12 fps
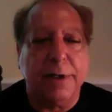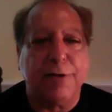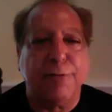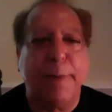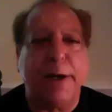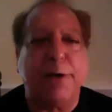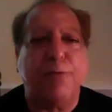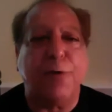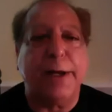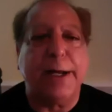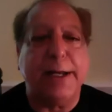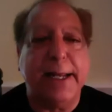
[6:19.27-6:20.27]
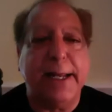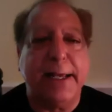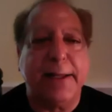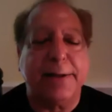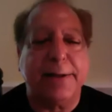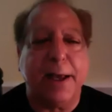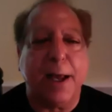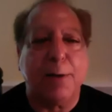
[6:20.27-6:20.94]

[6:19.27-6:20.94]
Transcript: It's better for kidney health and